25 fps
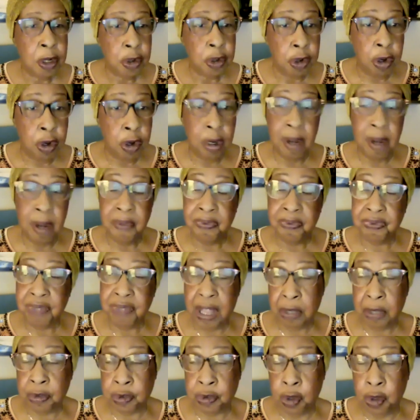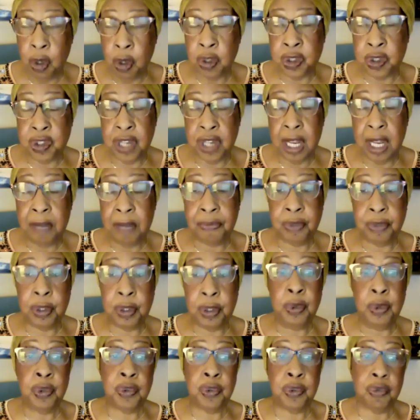You done felt yourself
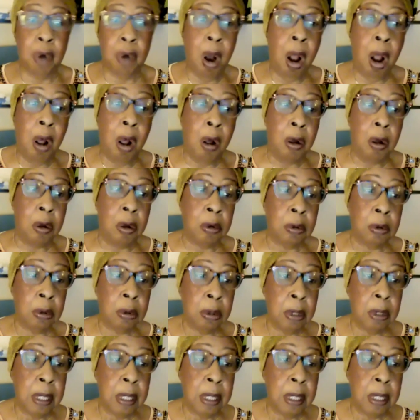too strong,